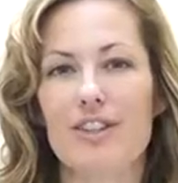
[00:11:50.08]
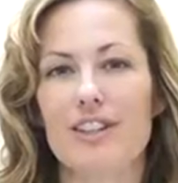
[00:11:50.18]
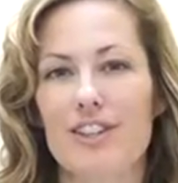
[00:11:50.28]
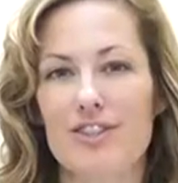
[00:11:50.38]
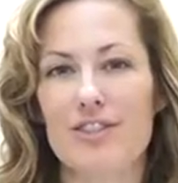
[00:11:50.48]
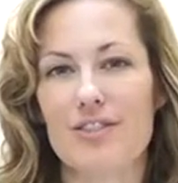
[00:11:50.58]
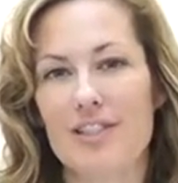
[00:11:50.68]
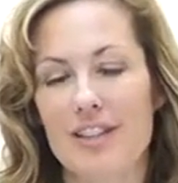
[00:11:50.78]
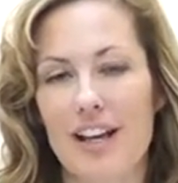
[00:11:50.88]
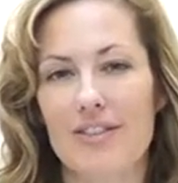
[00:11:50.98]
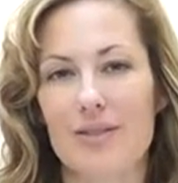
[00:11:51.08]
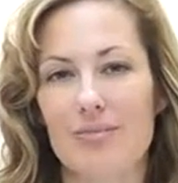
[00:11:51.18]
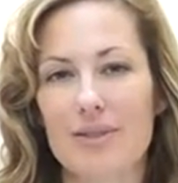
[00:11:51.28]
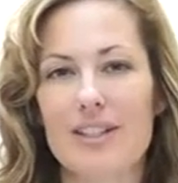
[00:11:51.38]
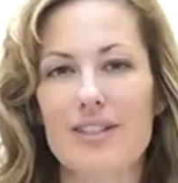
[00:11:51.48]
the collection of saliva,
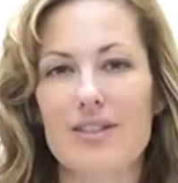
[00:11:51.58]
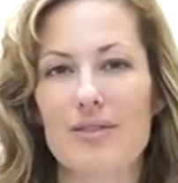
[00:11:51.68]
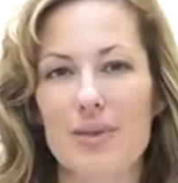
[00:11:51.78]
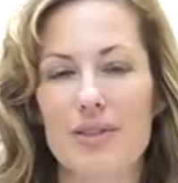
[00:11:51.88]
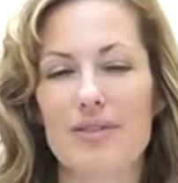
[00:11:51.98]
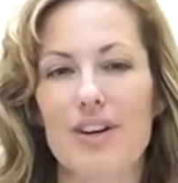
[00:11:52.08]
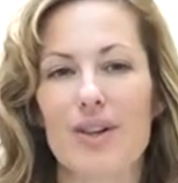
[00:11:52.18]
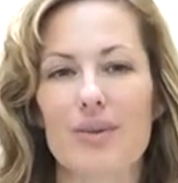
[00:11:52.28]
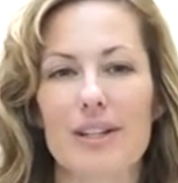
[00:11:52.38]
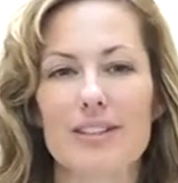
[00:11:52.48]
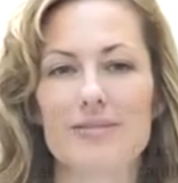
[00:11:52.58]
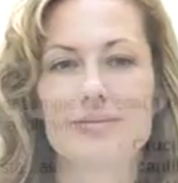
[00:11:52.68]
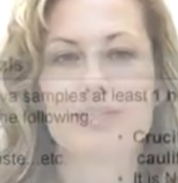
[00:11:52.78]
please avoid the following: